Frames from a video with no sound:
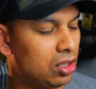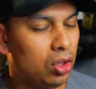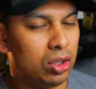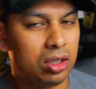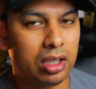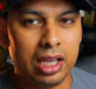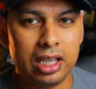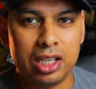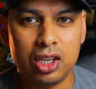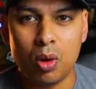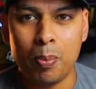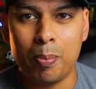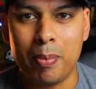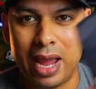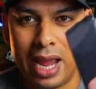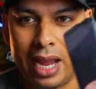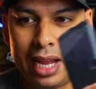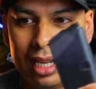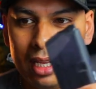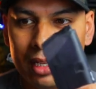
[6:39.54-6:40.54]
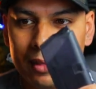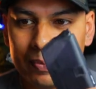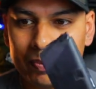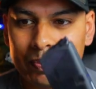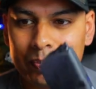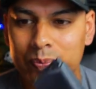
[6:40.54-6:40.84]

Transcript: So you take your mag,